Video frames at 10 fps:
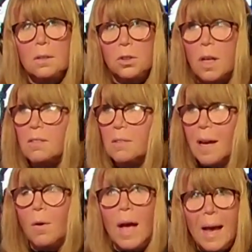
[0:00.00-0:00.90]
Just
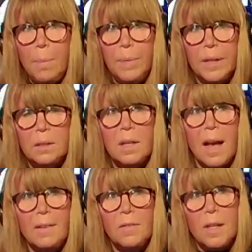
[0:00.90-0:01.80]
now happened
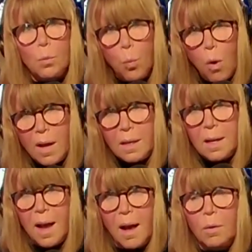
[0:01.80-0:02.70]
at the White
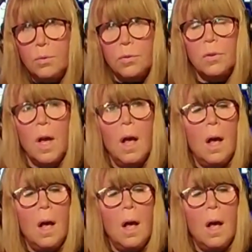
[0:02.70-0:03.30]
House.